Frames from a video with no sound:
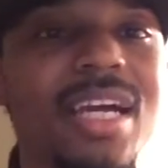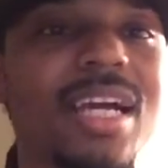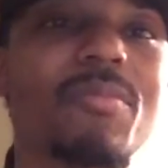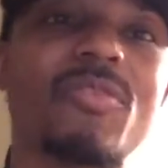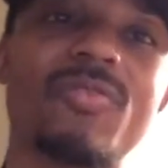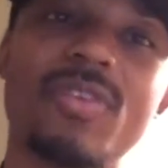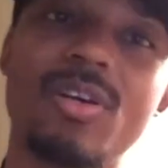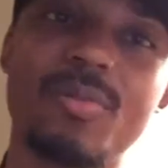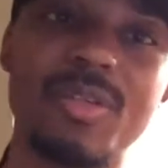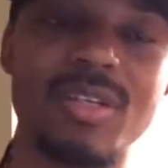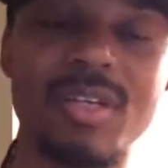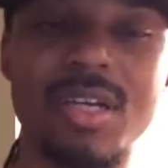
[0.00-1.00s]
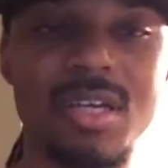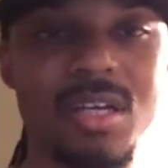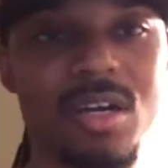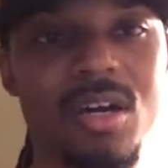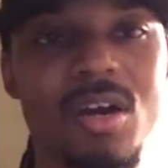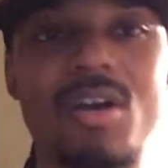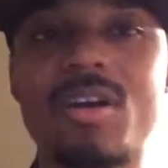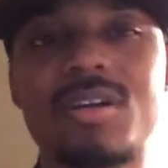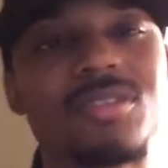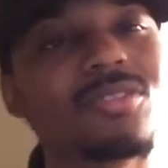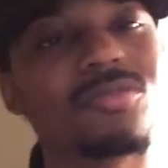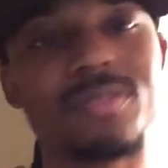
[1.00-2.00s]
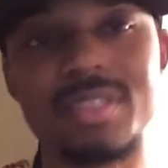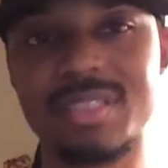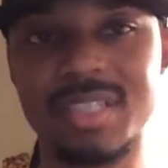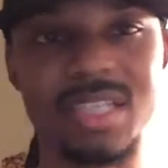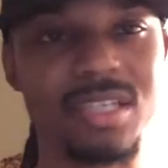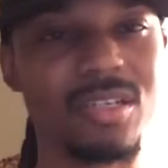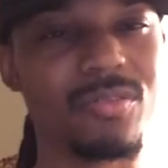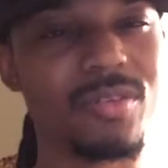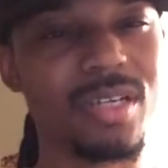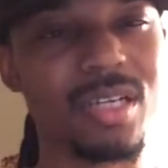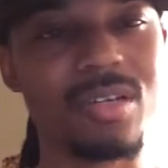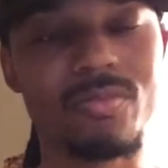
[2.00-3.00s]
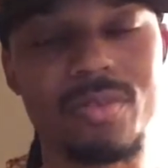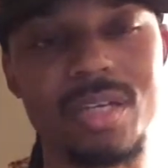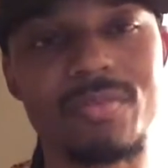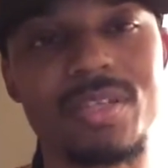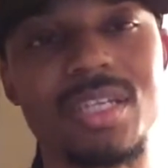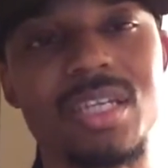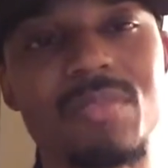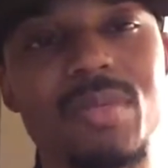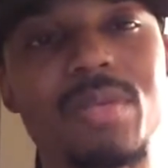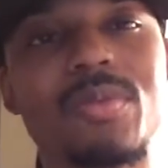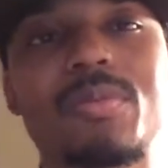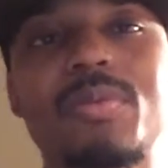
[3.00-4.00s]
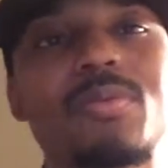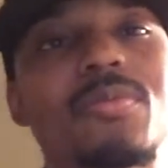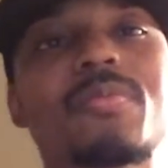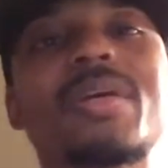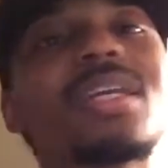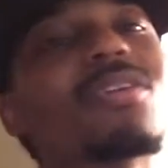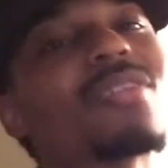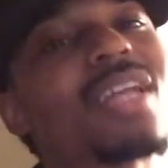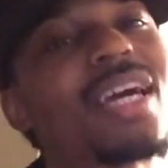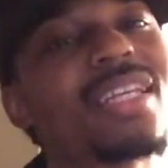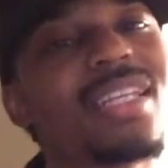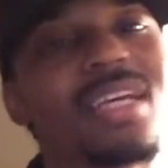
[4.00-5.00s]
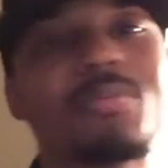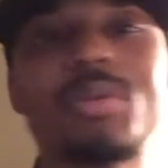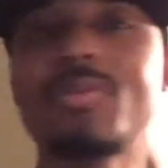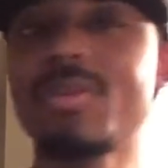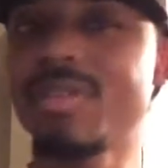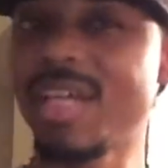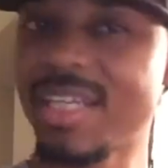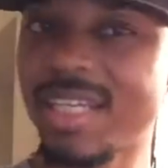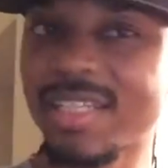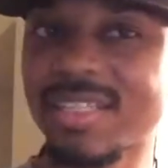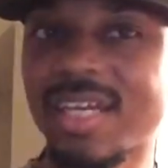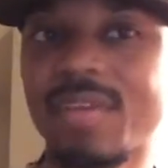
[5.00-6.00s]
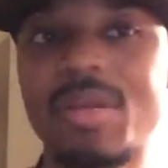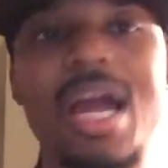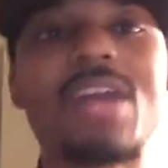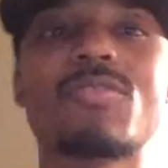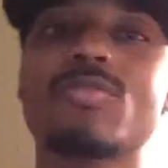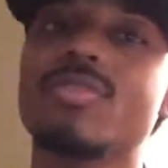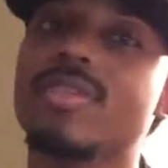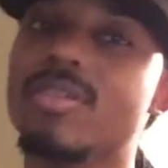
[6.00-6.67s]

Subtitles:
Like I'm a former hardcore reseller or whatever the case may be. People may don't like that. People don't like that side of me. I don't do